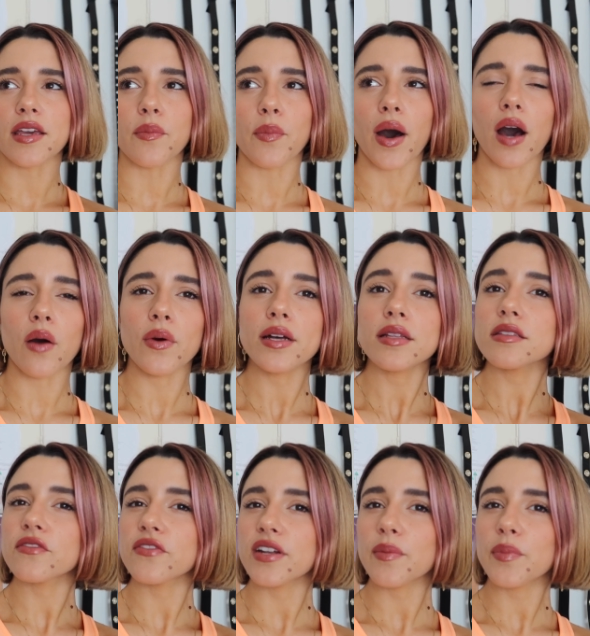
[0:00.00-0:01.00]
Gabar
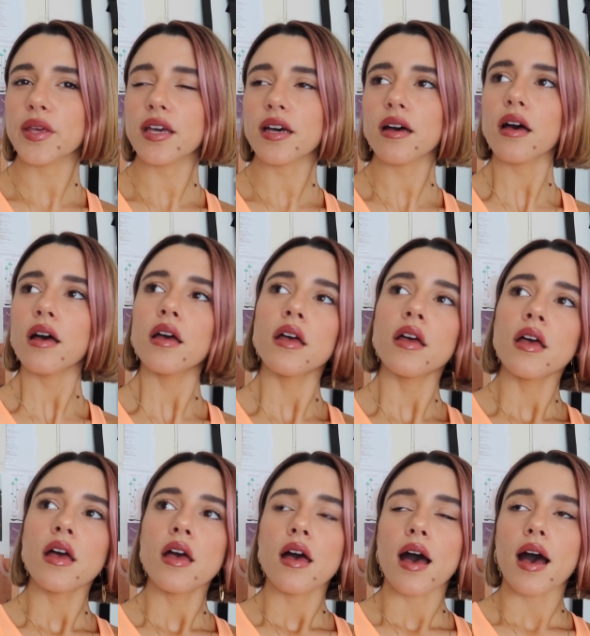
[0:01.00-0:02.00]
ones fit up here.
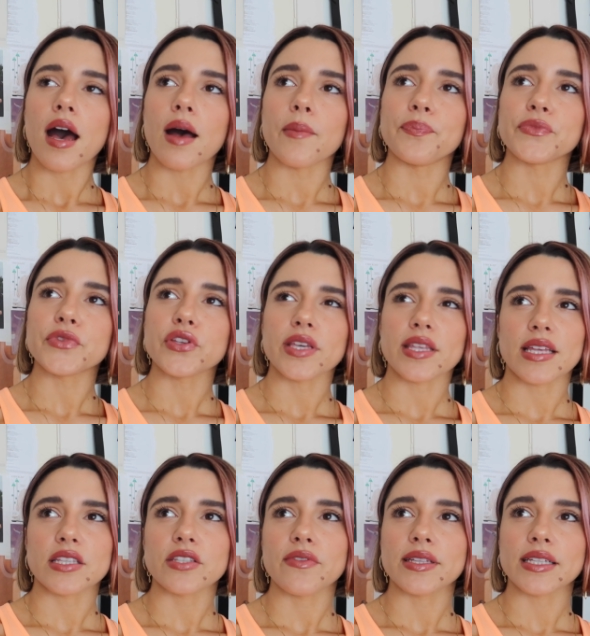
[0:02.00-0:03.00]
So yeah,
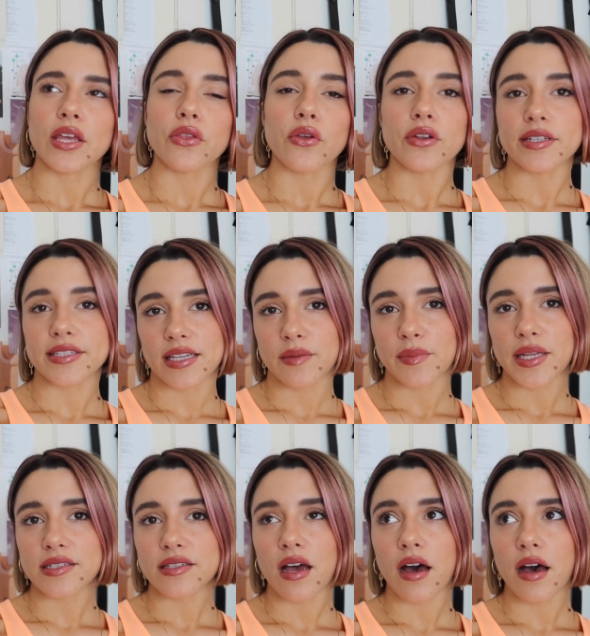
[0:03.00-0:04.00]
that's around like 30
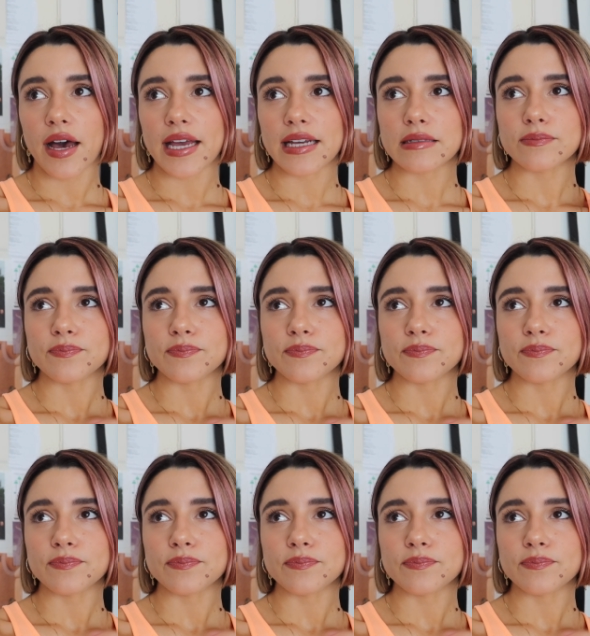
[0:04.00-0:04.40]
centimeters high,